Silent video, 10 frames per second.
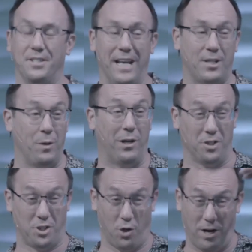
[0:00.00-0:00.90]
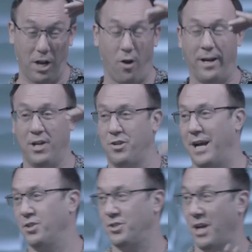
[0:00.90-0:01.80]
next week, because it's a really long
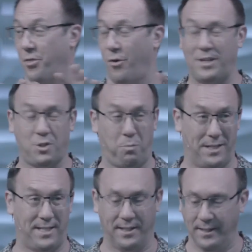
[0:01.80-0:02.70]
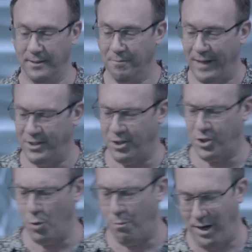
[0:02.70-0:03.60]
introduction. So I thought I'd split it into
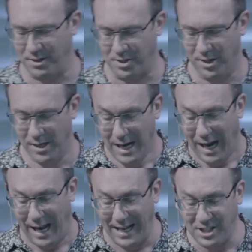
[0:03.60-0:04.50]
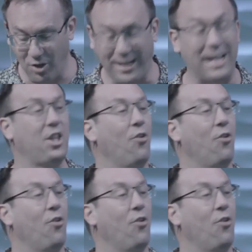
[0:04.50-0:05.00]
two parts. Let's look at the